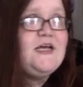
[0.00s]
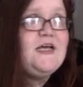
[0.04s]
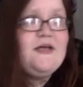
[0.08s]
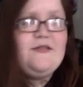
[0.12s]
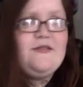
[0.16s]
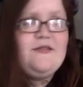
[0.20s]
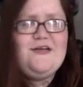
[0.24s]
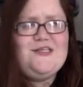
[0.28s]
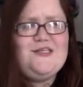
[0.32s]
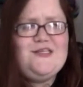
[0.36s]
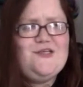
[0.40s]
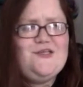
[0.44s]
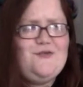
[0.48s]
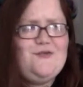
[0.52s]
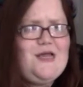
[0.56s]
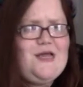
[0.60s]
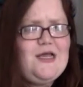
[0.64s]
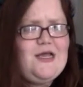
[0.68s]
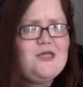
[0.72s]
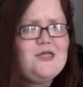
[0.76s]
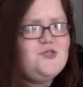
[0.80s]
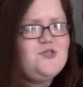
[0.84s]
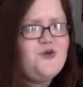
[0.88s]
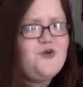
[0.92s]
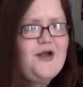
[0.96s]
There's no
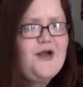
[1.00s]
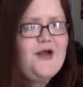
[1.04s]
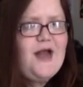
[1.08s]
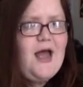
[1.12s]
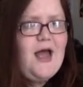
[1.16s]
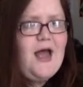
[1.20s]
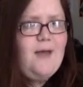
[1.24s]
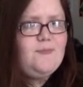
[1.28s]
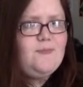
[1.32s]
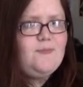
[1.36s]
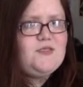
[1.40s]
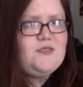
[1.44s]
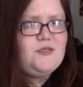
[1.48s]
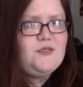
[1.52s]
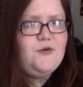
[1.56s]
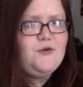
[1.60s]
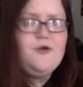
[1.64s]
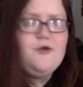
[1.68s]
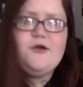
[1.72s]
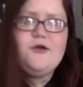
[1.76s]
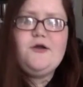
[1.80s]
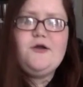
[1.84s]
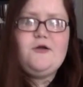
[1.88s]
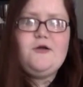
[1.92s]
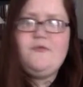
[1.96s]
Android app, so
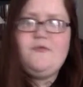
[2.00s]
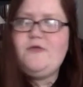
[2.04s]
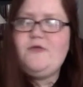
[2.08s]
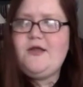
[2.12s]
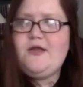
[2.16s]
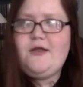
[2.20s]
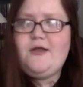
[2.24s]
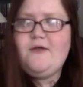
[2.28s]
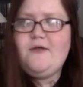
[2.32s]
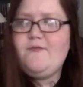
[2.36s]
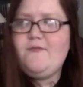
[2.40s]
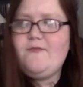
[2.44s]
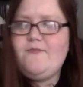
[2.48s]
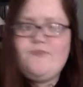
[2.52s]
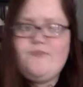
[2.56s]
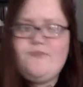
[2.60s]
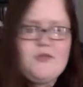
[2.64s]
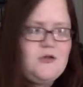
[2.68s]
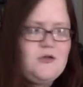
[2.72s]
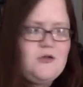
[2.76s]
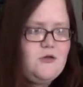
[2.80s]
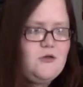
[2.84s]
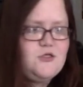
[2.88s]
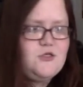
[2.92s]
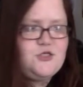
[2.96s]
you're,
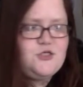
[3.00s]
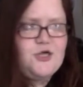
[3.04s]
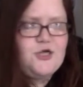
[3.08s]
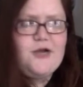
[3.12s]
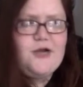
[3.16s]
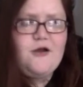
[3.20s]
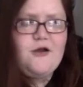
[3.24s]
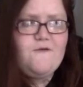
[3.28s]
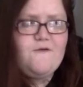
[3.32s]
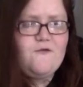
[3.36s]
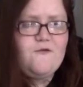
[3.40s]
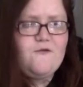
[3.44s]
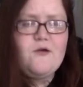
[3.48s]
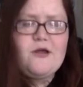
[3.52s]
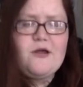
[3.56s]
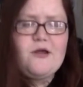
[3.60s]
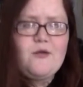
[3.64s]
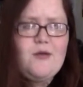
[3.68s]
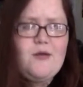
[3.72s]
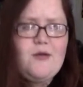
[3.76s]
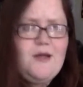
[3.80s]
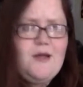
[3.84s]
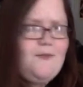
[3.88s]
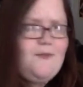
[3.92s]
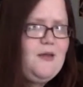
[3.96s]
straight off throwing
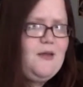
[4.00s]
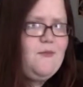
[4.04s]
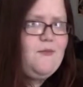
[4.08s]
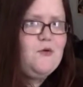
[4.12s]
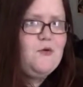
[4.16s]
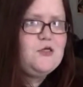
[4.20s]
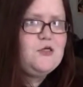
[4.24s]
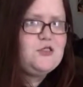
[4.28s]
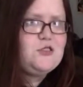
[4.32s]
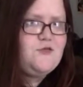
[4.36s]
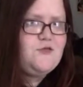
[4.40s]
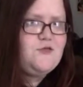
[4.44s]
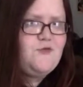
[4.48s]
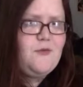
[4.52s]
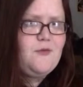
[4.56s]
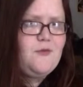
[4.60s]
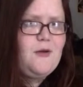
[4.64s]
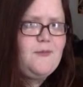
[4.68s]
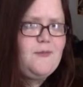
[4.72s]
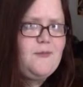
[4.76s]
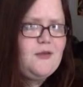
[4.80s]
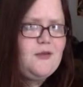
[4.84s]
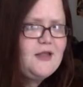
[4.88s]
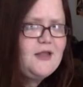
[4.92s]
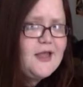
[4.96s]
away a big portion of your
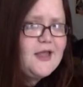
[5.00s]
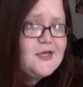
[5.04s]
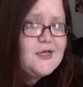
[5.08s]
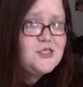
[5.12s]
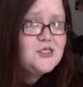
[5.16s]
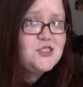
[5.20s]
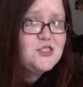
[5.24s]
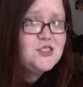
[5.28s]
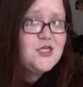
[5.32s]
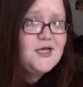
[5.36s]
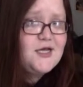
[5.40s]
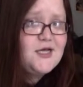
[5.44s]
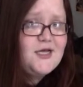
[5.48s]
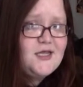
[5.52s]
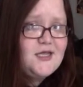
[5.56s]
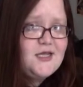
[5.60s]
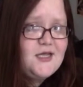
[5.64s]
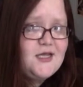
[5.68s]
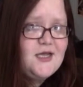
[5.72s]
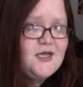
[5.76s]
population.